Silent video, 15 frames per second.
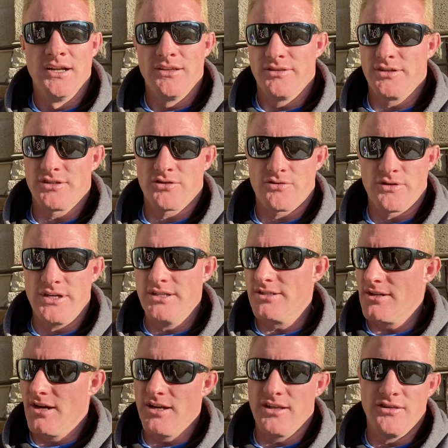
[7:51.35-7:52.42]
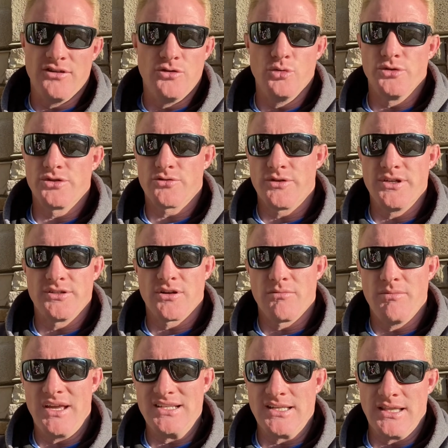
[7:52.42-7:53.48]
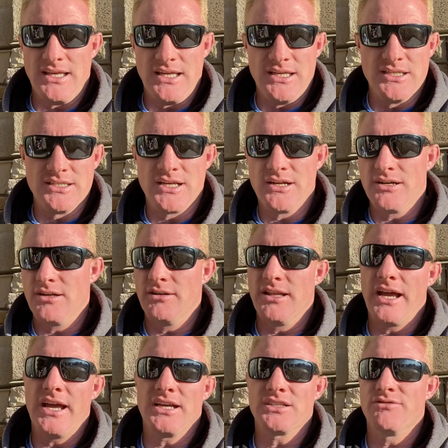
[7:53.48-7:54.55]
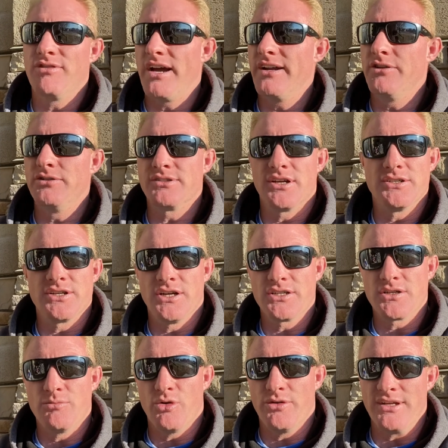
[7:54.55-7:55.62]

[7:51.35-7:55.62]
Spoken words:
The screens on it, the dual screens are amazing. The interior, the hex vinyl is untouchable.